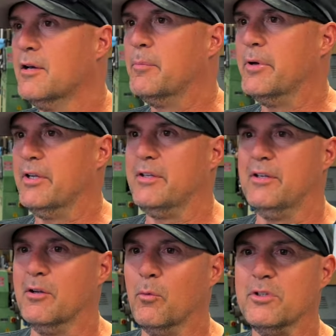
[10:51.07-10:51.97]
But,
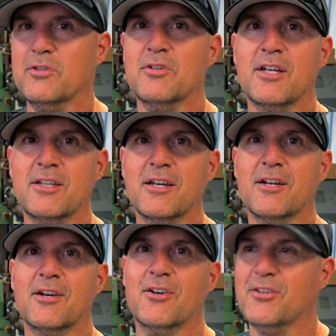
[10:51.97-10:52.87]
you know, when you need the
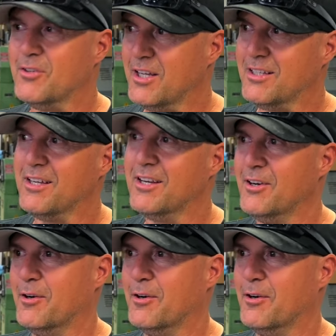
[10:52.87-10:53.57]
gear, you need the gear,